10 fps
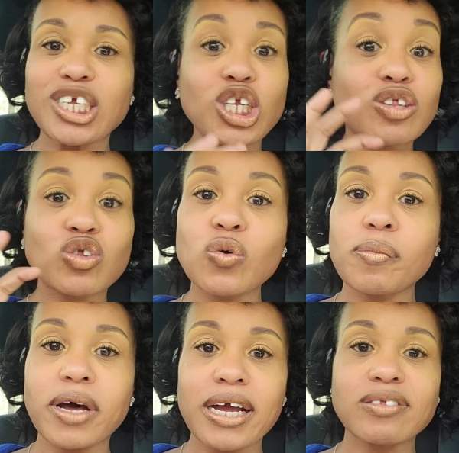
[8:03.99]
It's just too
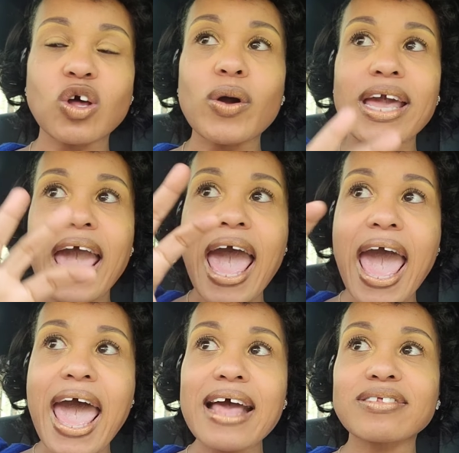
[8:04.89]
much. So it
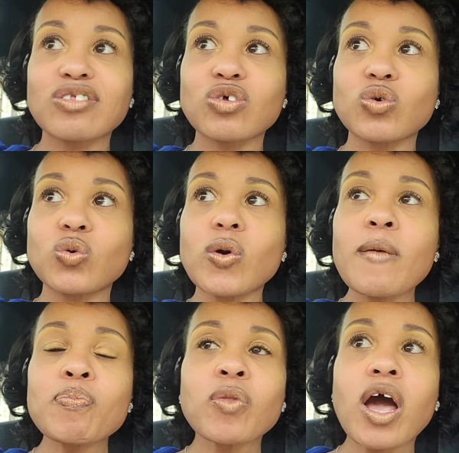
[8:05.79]
has to,
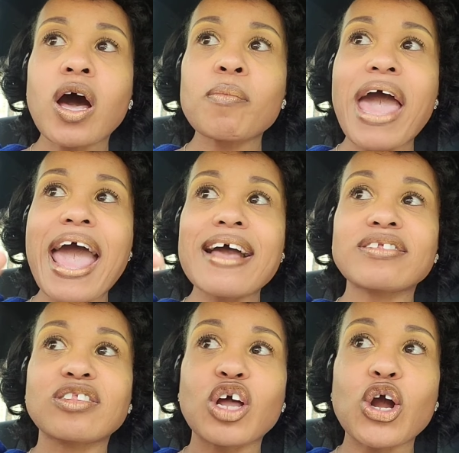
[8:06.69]
as
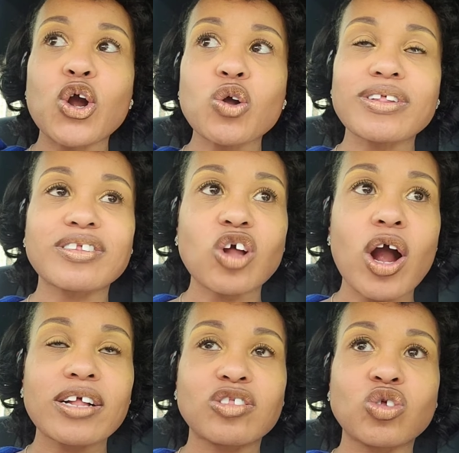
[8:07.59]
the earth is
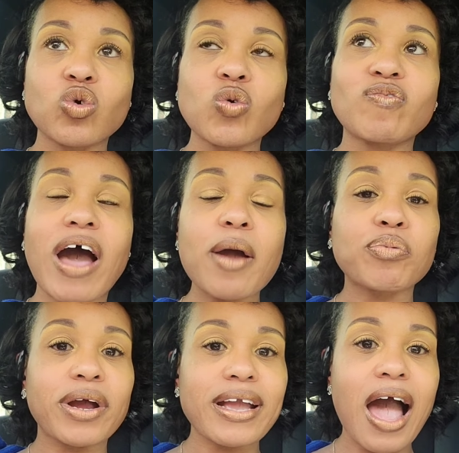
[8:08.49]
starting to
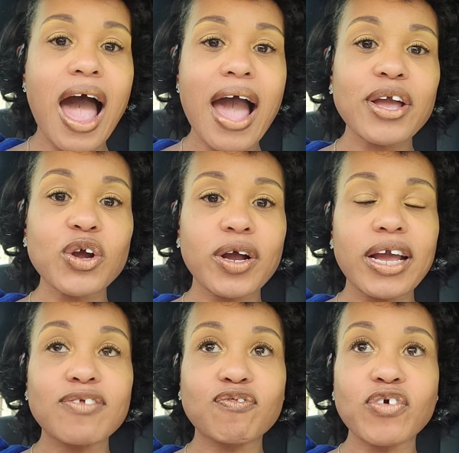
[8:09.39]
vibrate higher
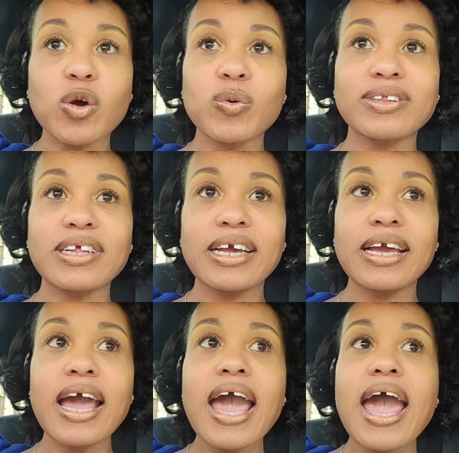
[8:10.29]
in
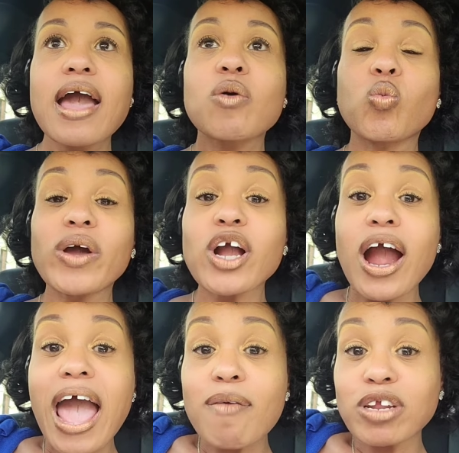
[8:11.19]
frequency, we are
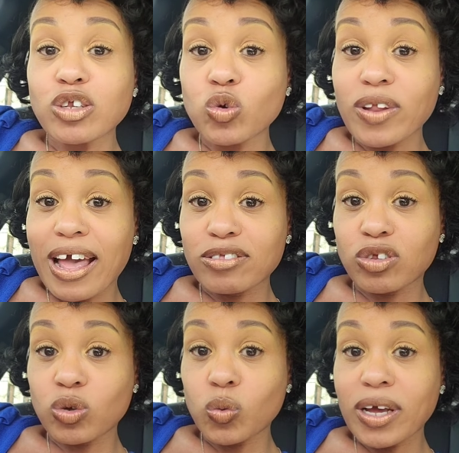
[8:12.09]
having to do that
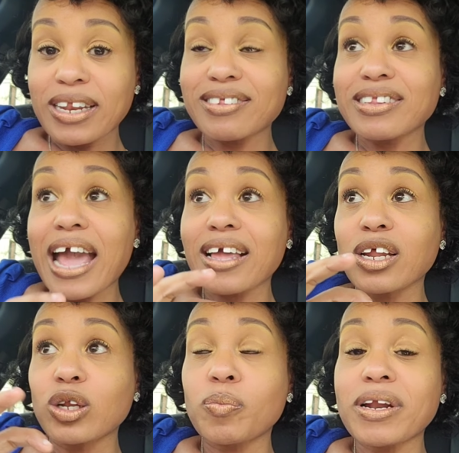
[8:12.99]
too. And it's taking a
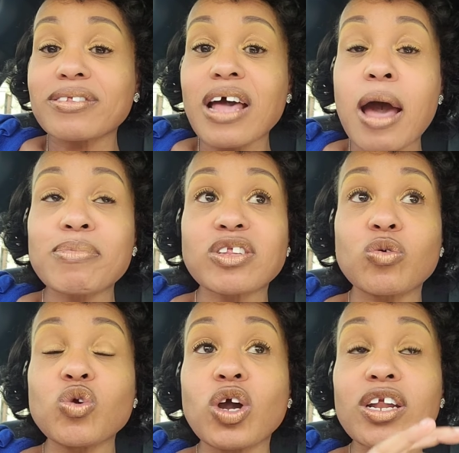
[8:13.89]
little bit of time. So
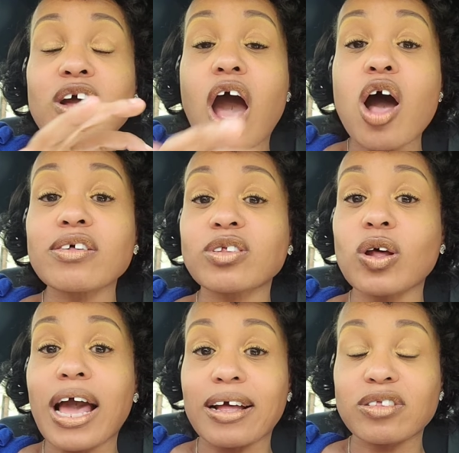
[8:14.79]
you're going to also,
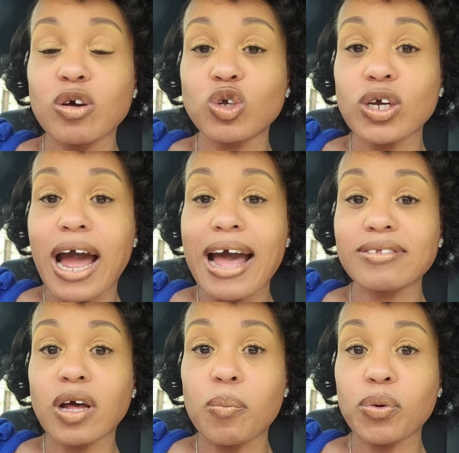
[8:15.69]
like I told you guys
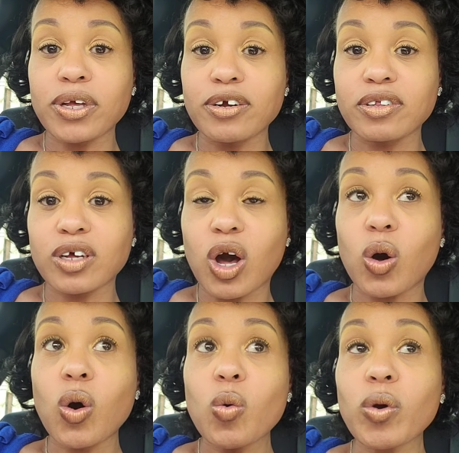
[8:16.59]
a couple of years ago,
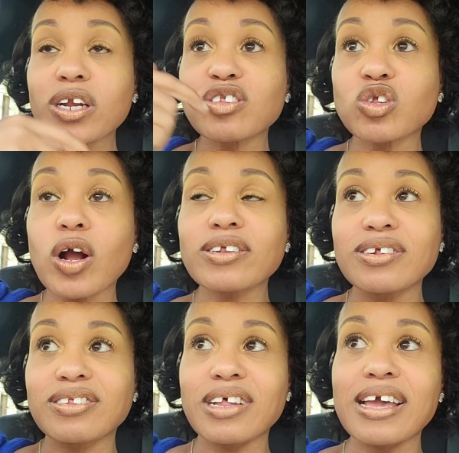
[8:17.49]
we're going to start to
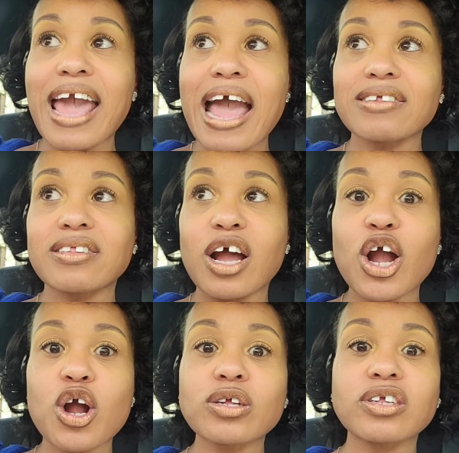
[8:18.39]
see, as the
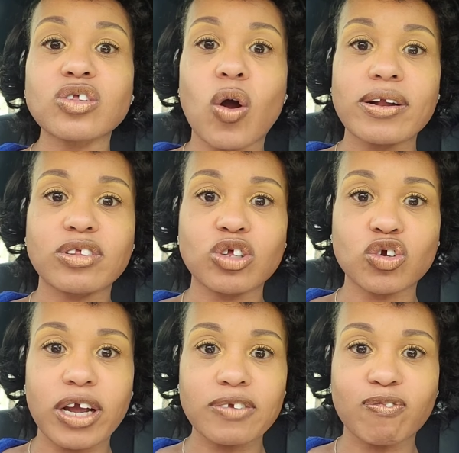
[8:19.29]
earth starting to
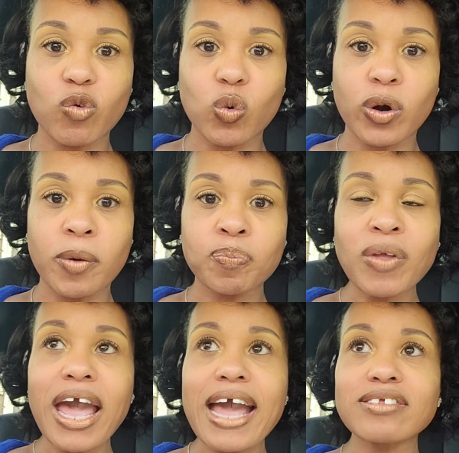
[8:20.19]
transform
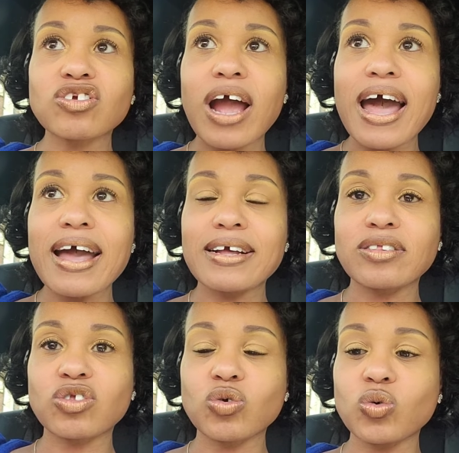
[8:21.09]
and trying
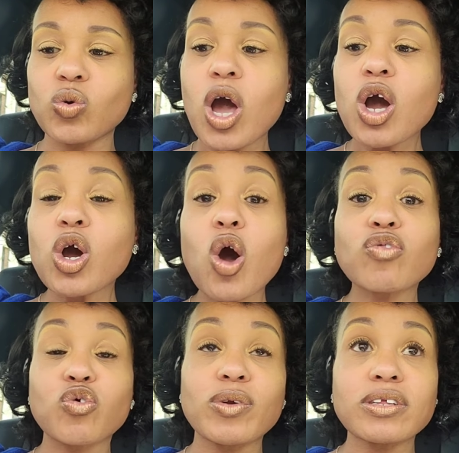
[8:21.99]
to go
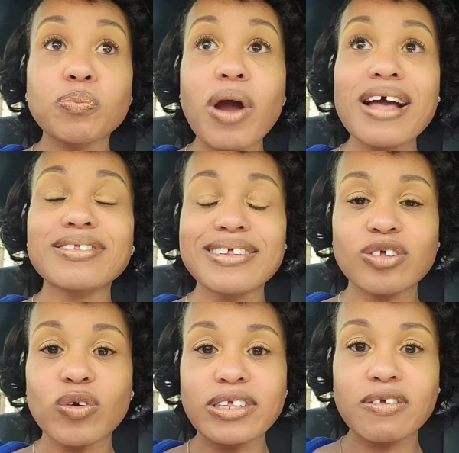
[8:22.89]
through this process
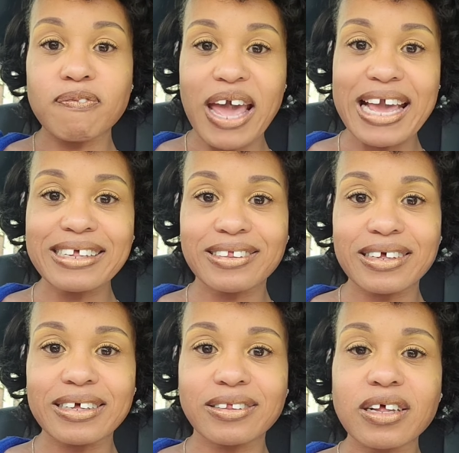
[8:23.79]
or these
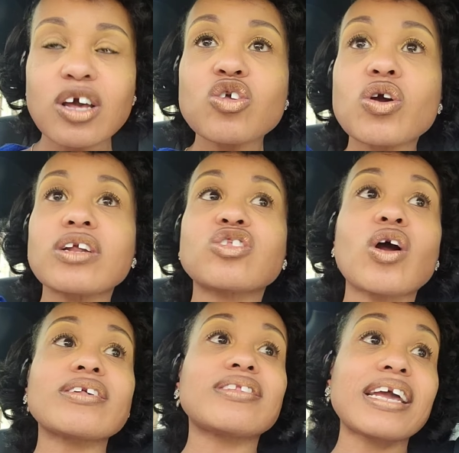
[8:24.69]
phases, you're going to
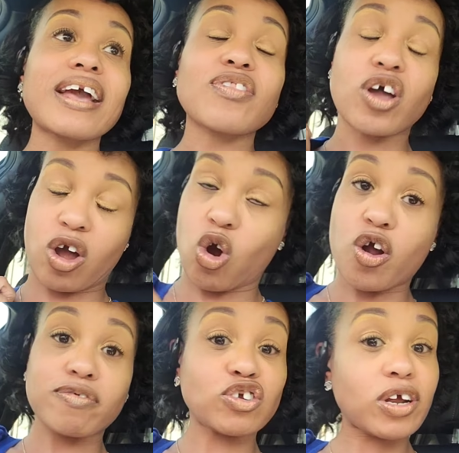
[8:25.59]
start seeing the
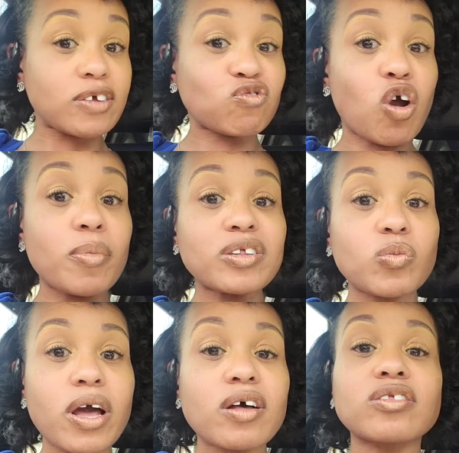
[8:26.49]
earth transform as well.